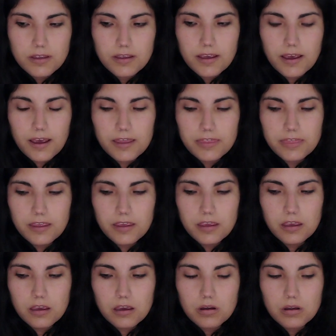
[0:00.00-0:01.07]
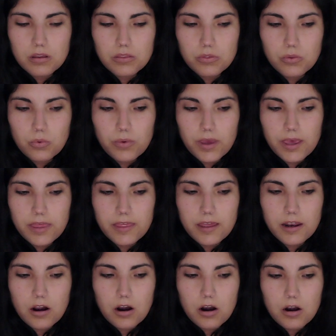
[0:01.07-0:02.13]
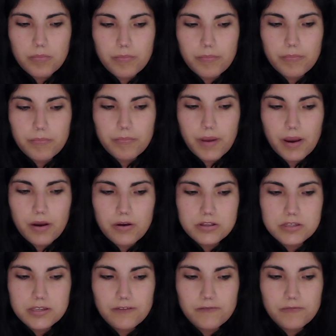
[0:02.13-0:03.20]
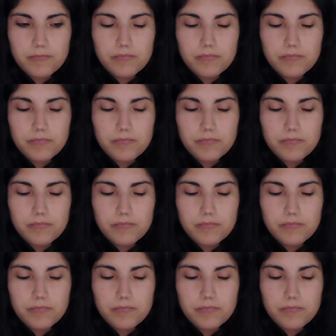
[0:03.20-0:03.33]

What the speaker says: I think the way that our parents have